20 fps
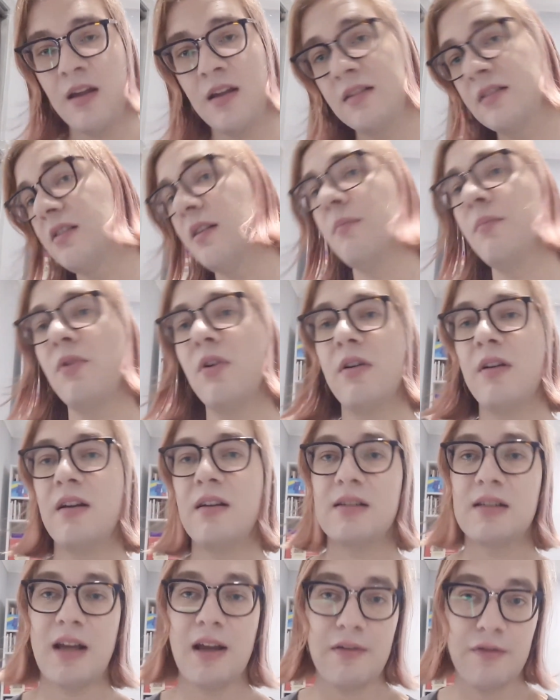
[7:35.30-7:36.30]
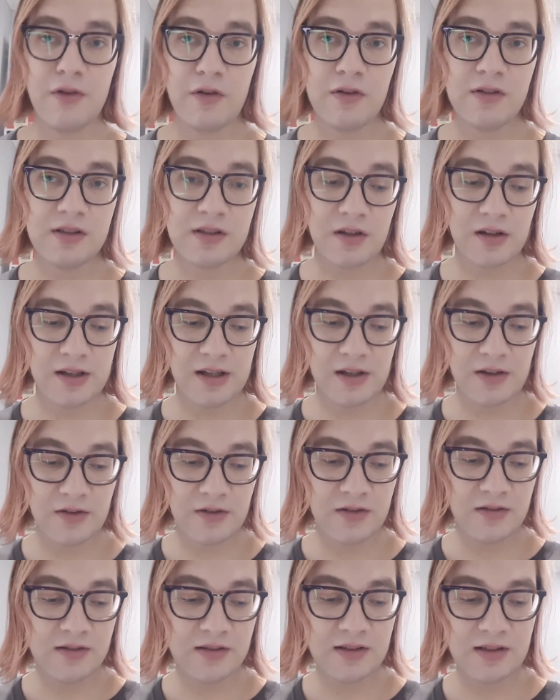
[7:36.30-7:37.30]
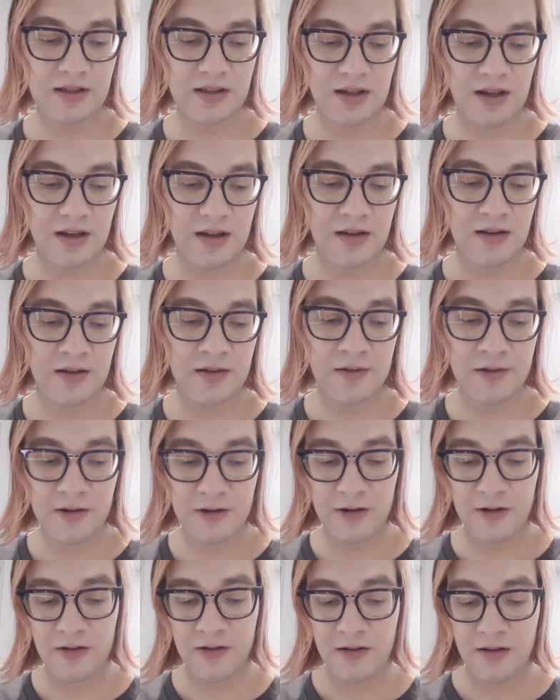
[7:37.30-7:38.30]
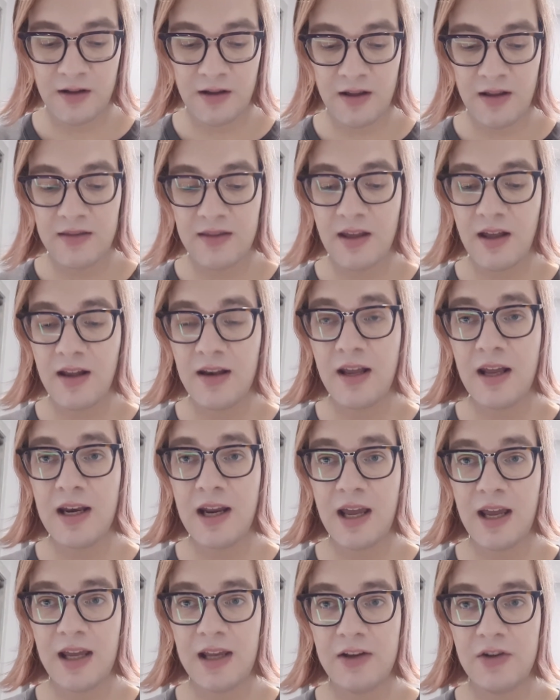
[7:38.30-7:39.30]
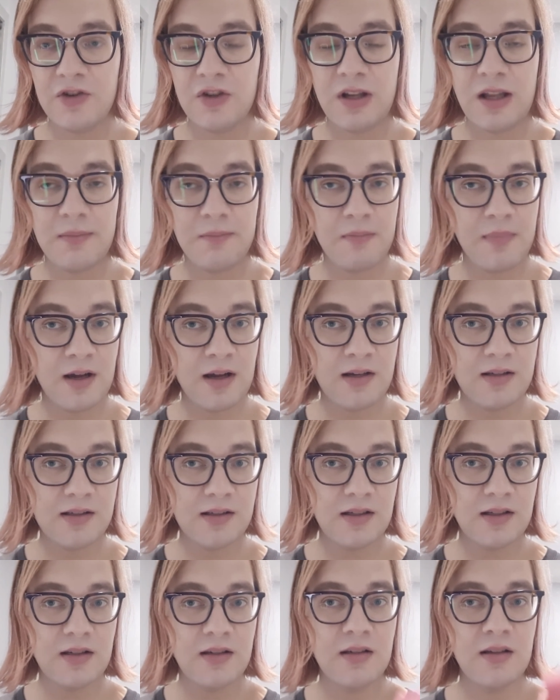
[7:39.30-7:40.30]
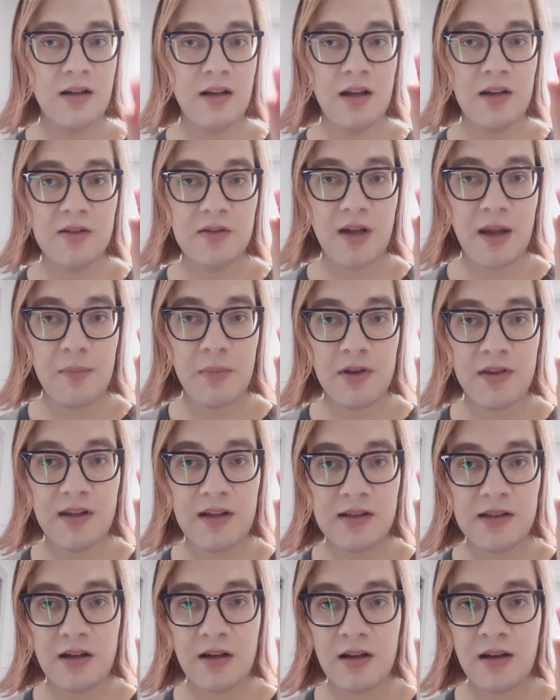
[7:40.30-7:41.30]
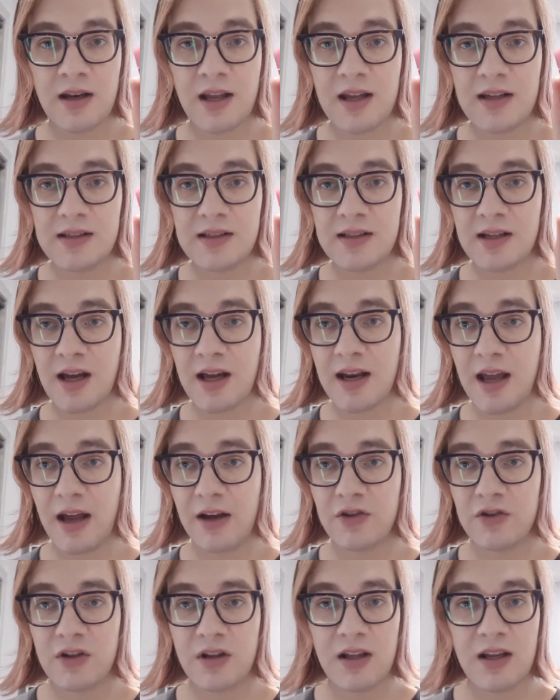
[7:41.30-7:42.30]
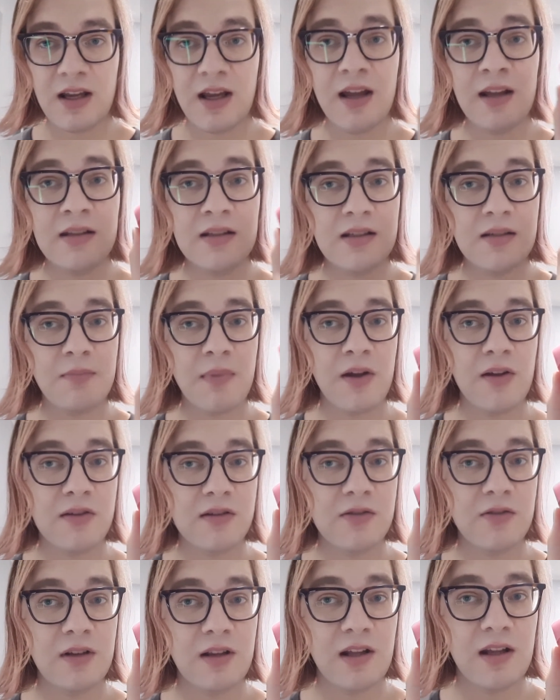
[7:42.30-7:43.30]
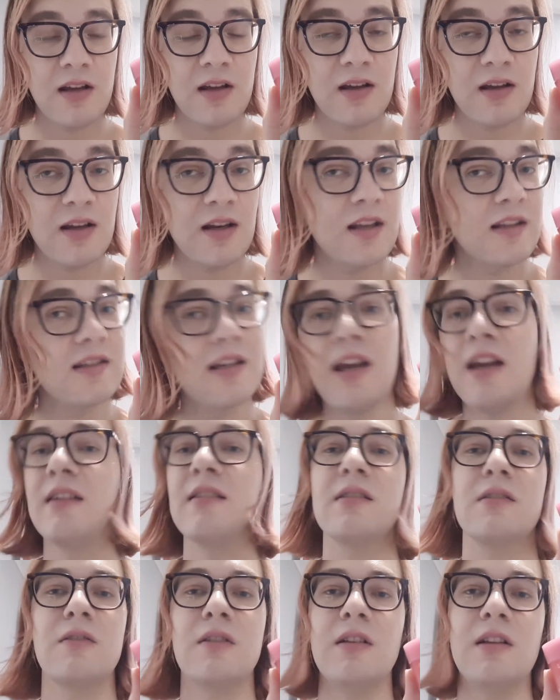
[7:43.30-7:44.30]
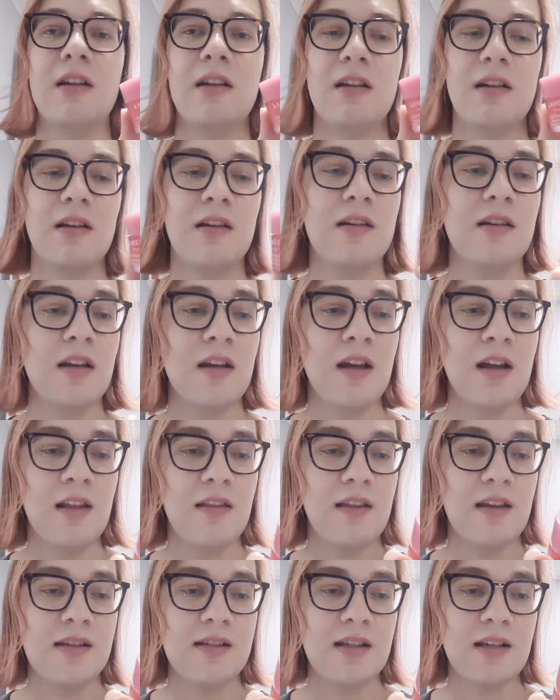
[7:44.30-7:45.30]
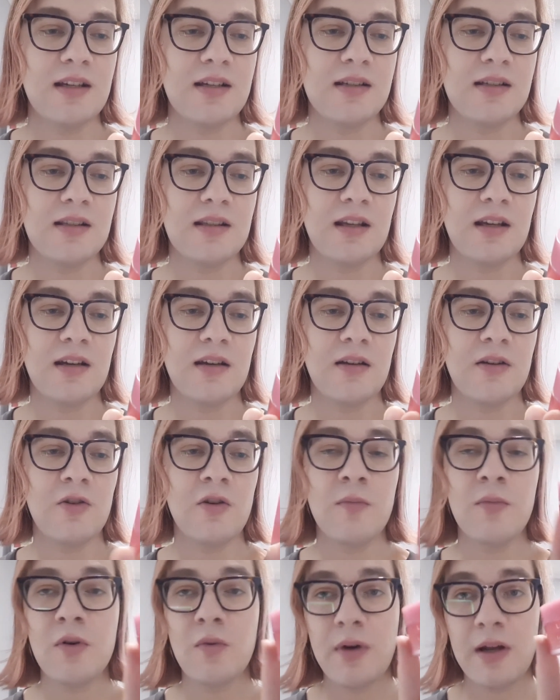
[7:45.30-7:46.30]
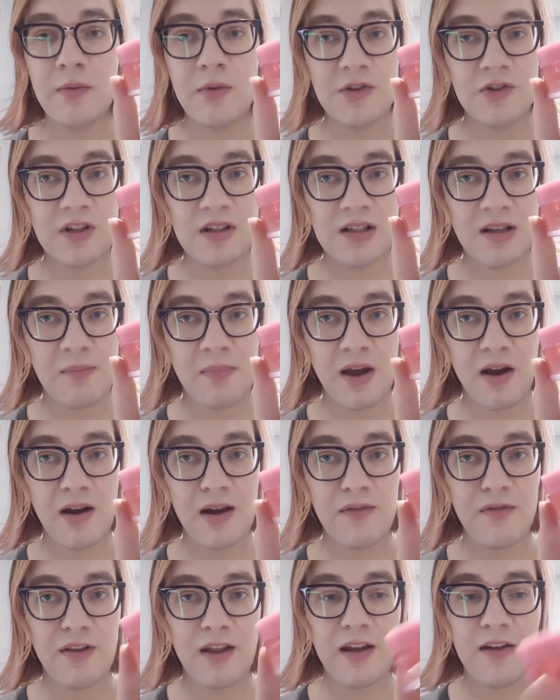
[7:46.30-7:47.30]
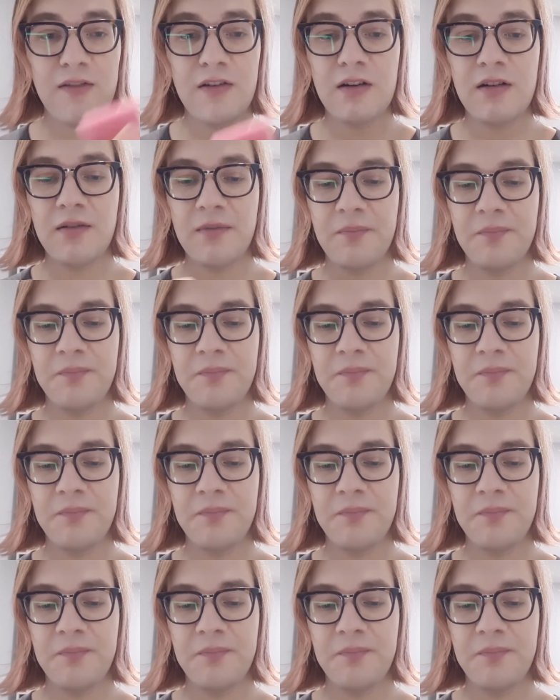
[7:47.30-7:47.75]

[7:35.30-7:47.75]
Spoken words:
Some products I've also used are the Laneige lip mask. So I put this on last night actually. It smells really good, it tastes really good. This is the normal one, which is a berry flavor.